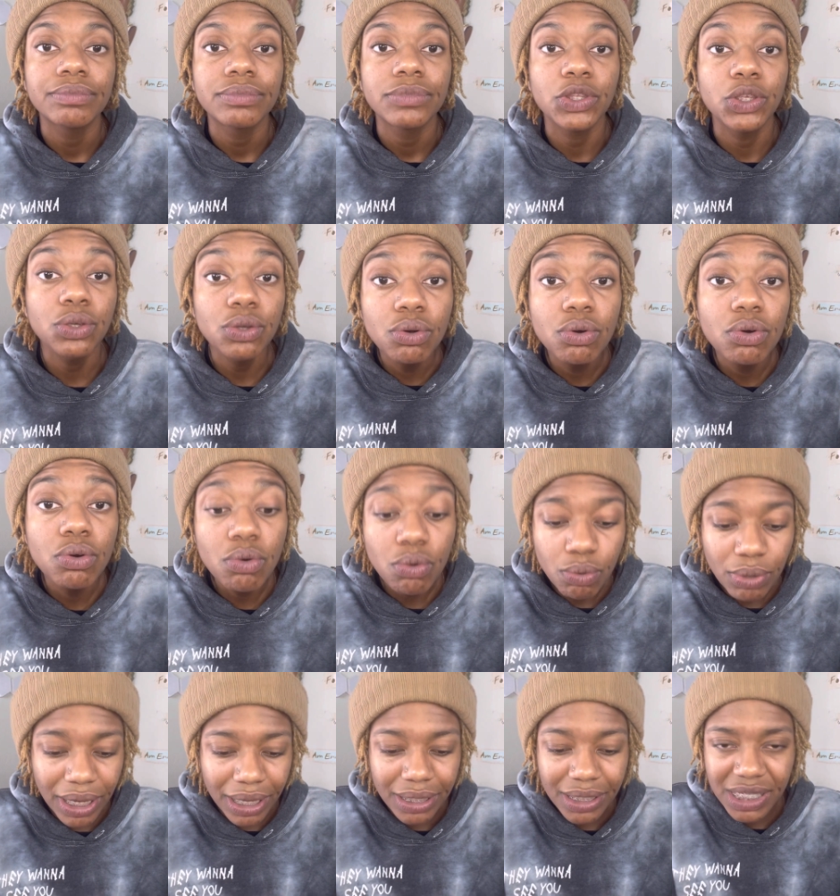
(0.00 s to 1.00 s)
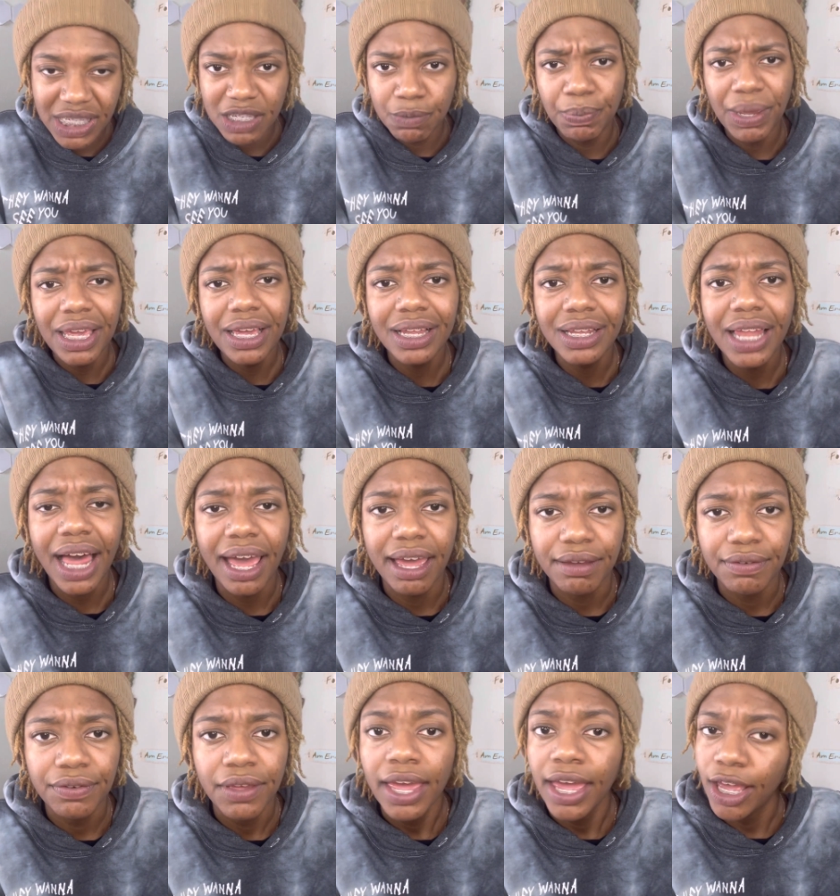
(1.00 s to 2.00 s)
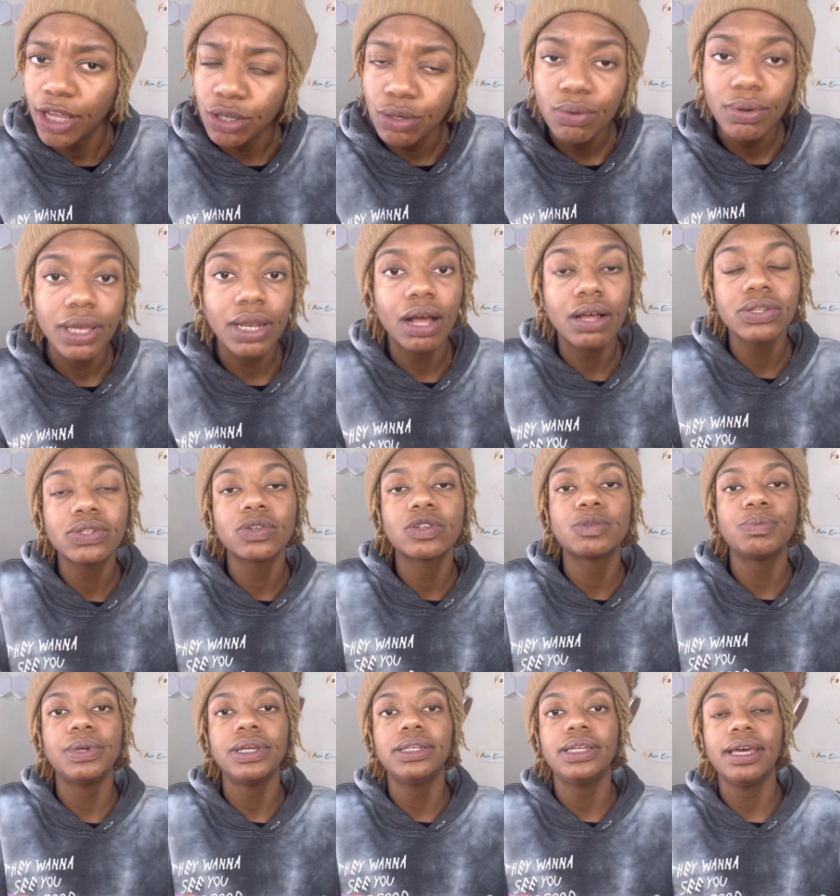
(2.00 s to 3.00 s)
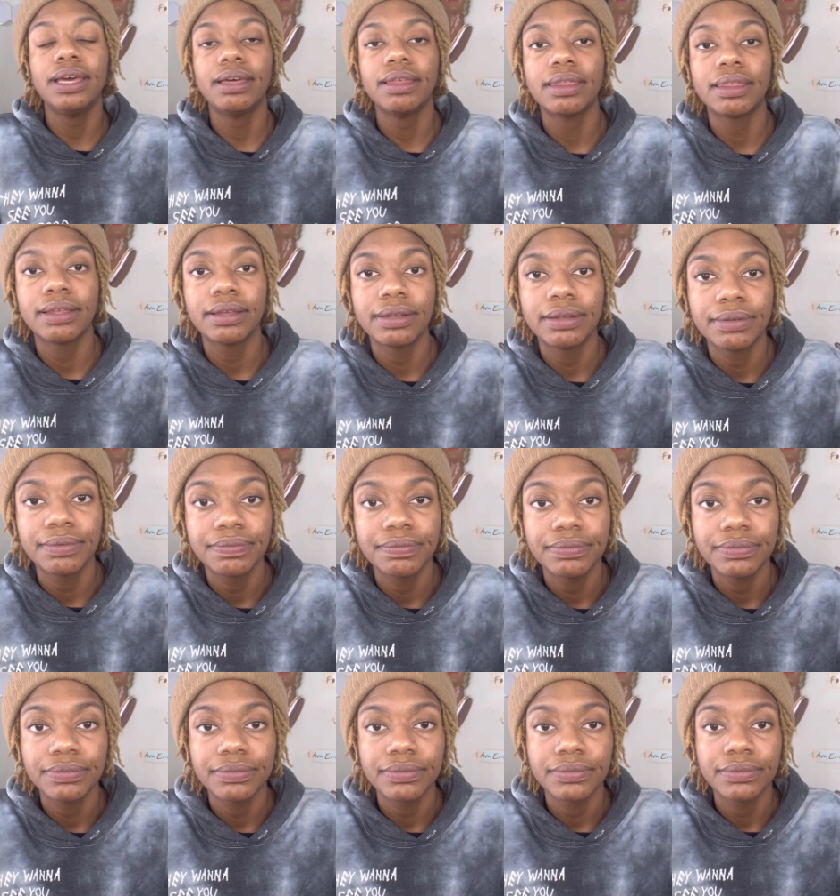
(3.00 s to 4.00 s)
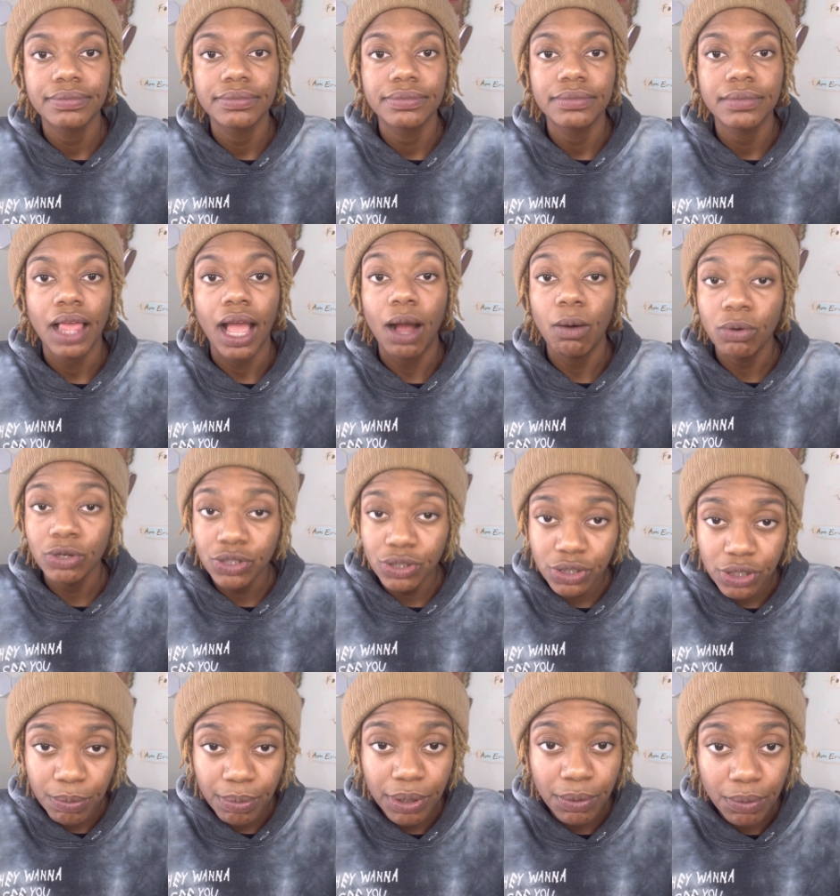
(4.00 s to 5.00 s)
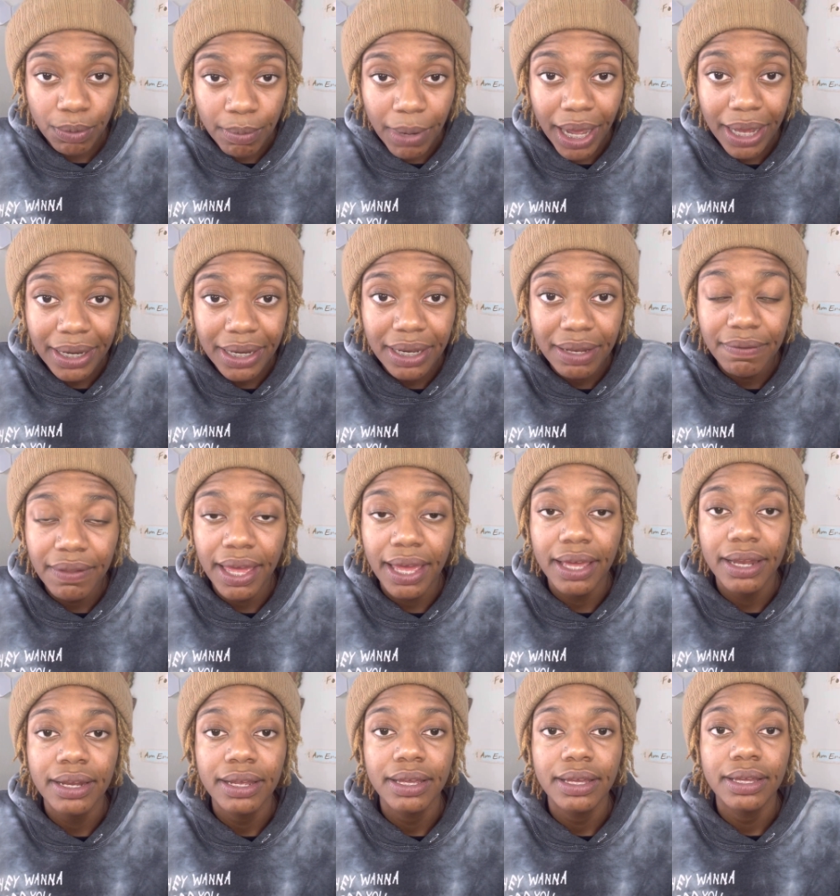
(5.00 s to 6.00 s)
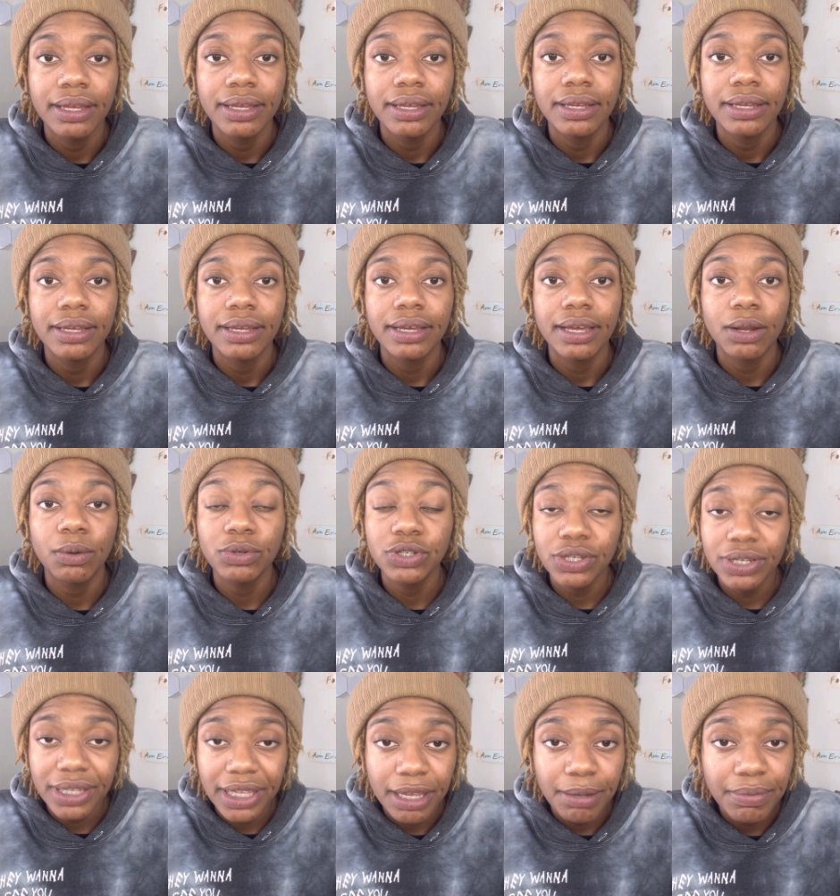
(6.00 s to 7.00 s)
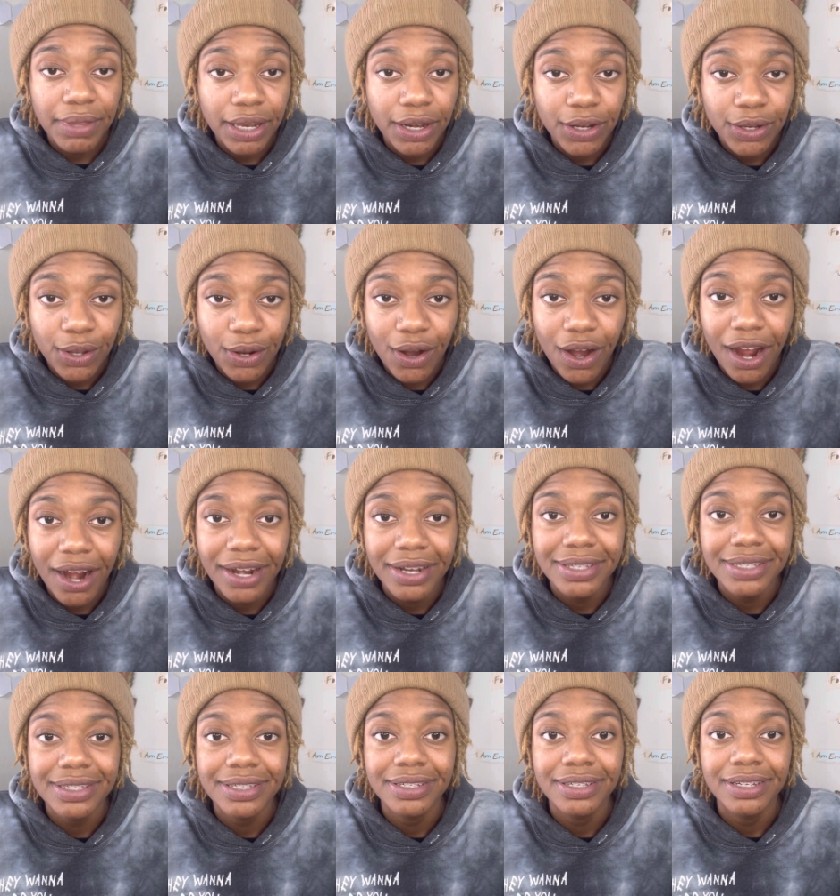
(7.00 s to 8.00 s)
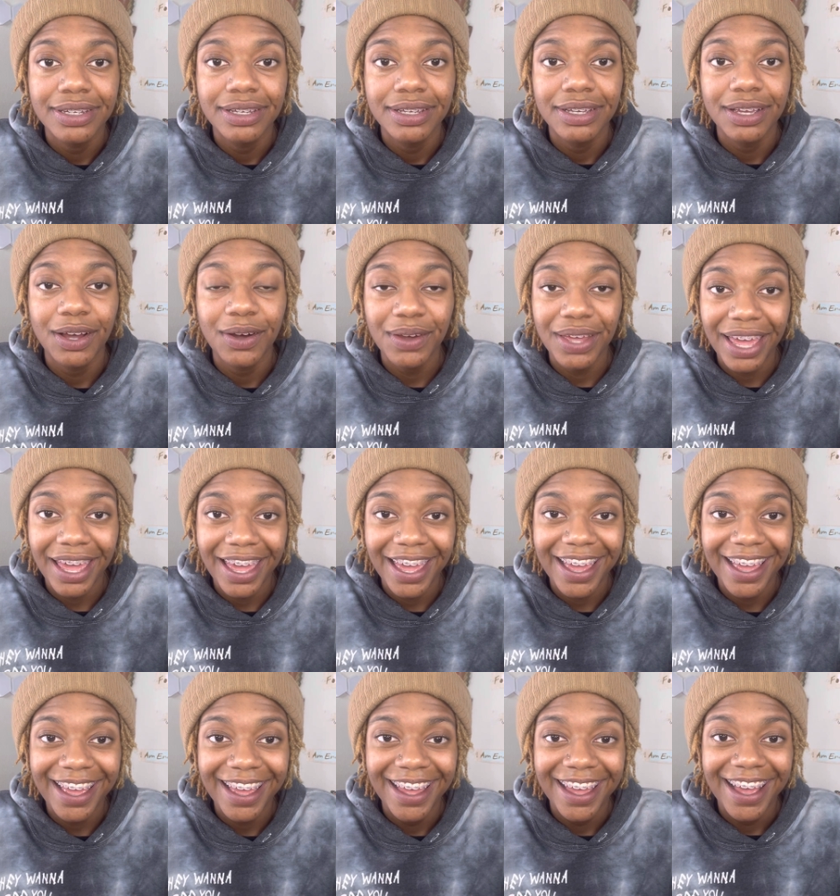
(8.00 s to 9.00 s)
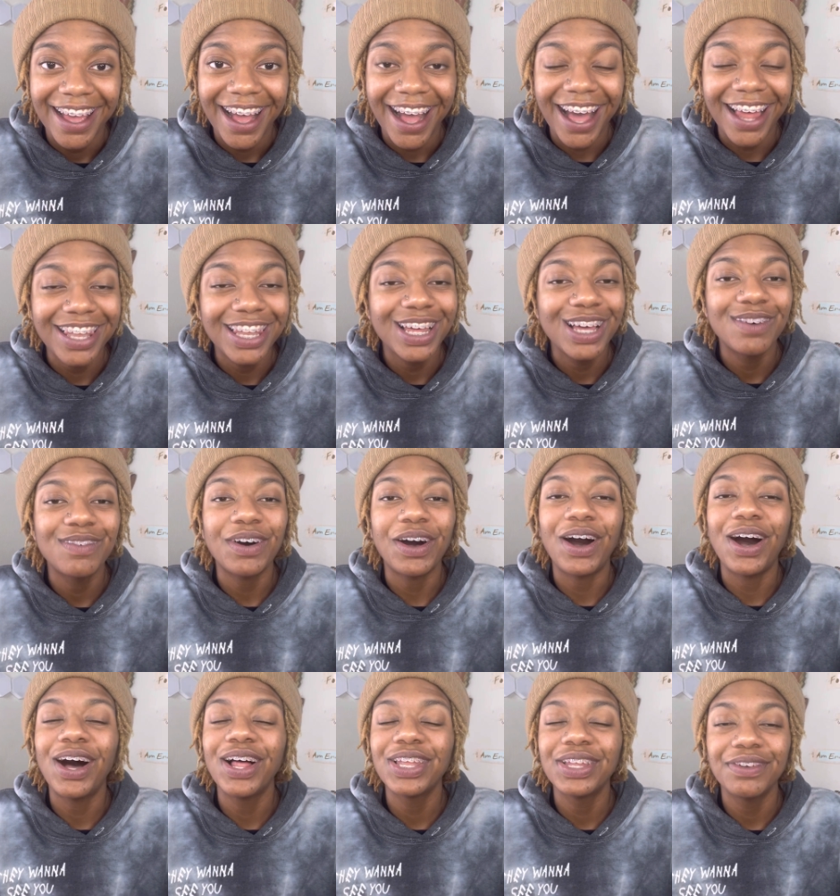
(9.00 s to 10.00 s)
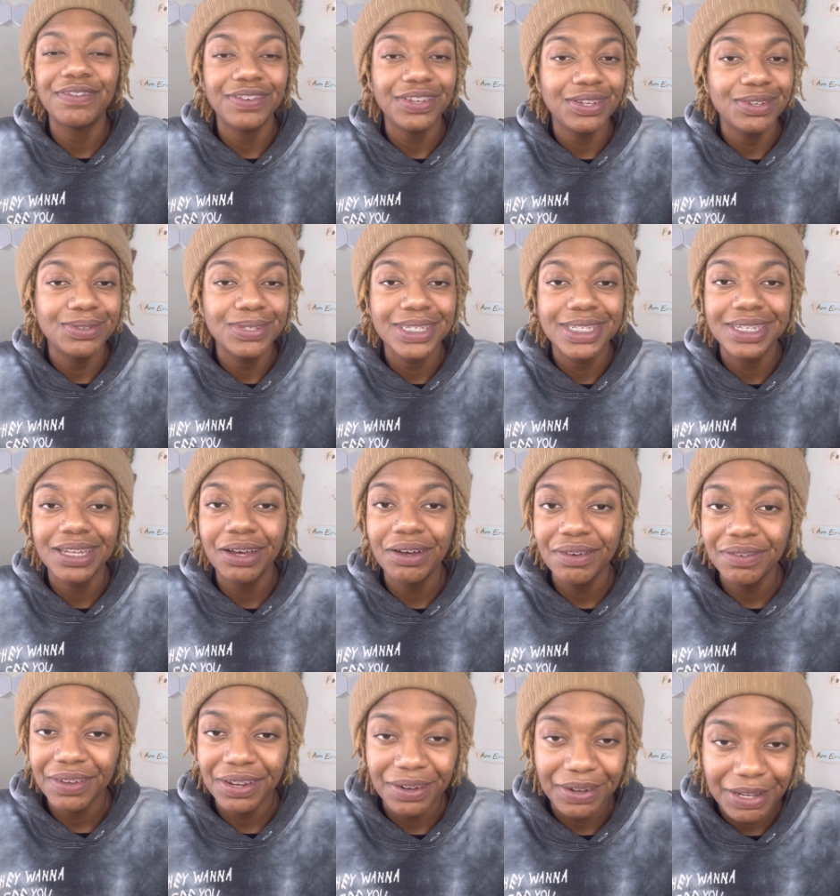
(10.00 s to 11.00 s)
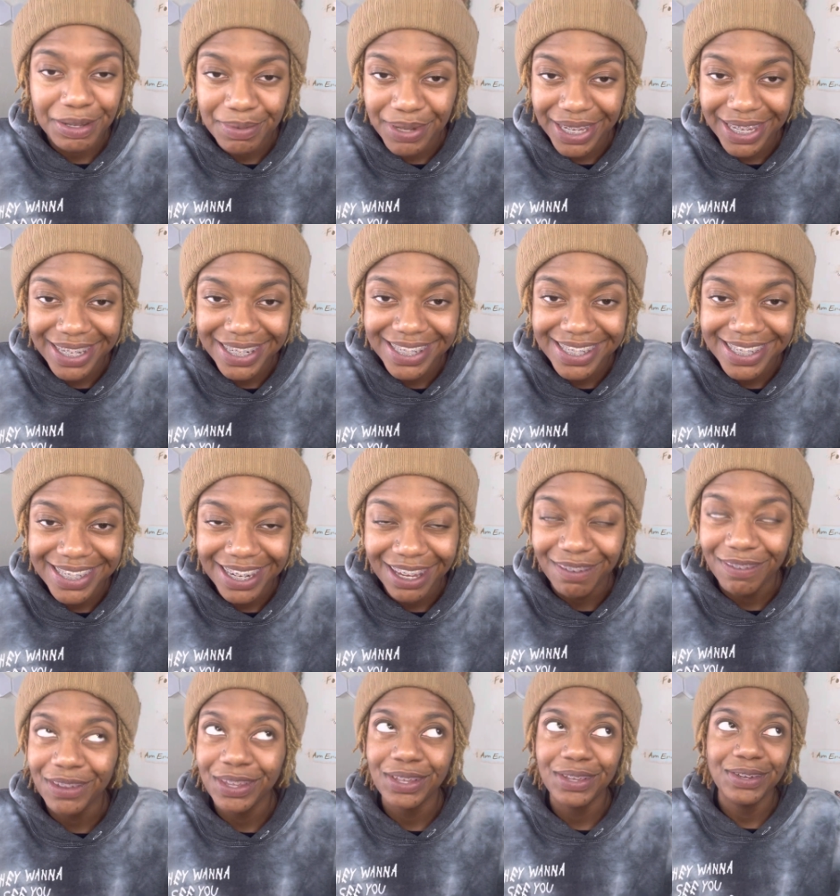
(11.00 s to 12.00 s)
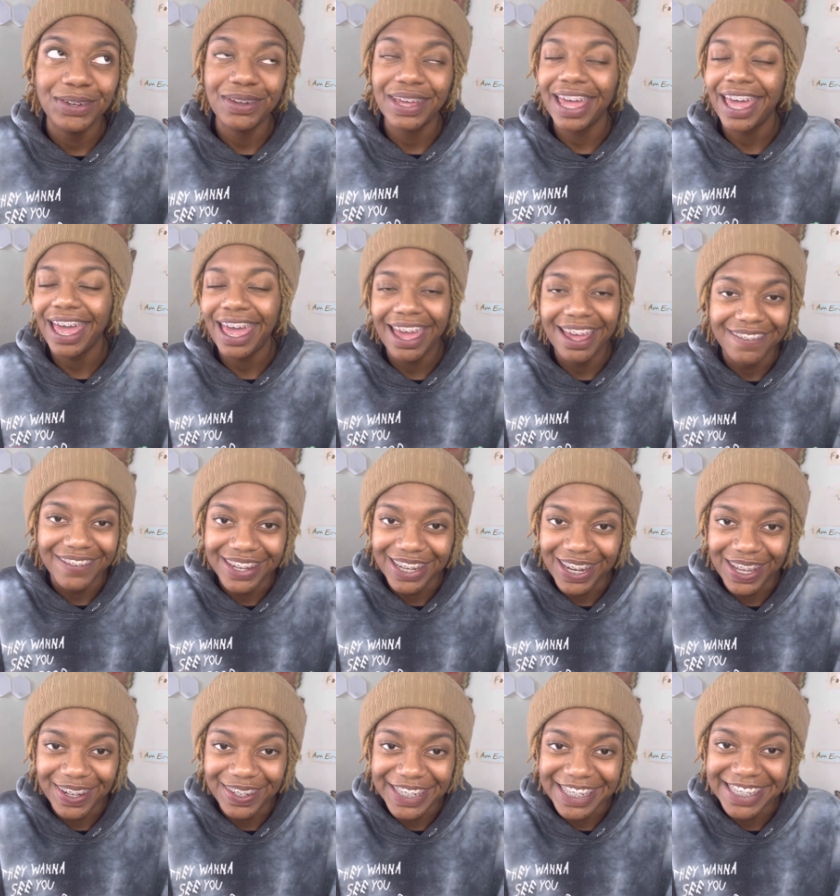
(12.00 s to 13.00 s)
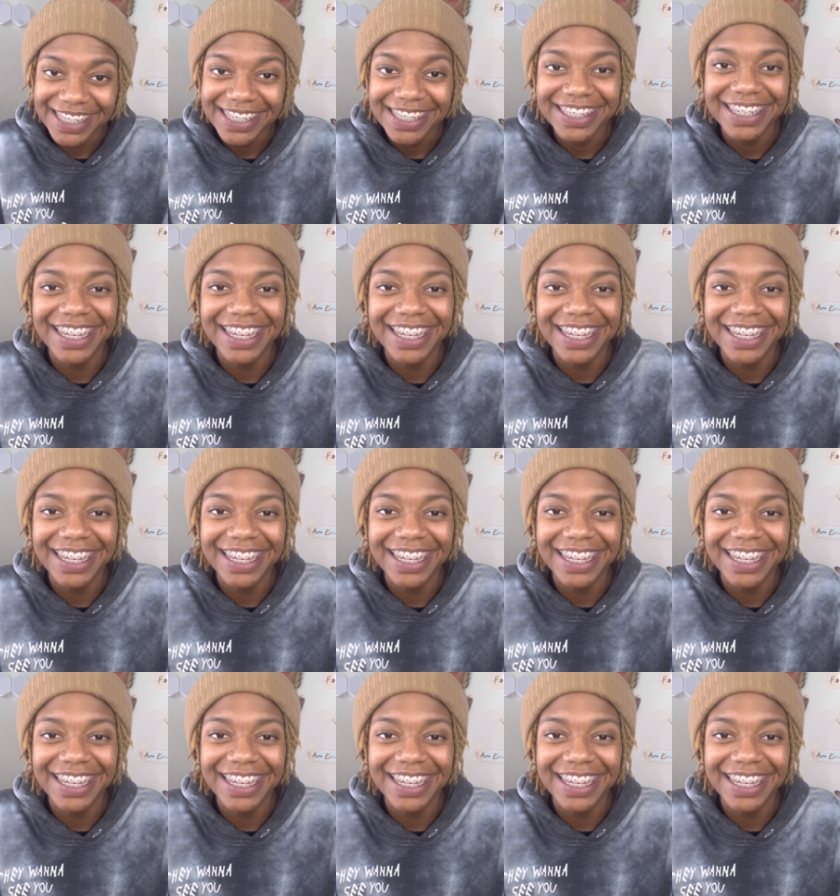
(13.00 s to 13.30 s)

You can speak life and you can also speak death. I want you to be reminded of that. I want you to keep that in your hearts, okay? I love all of you so very much if you haven't noticed.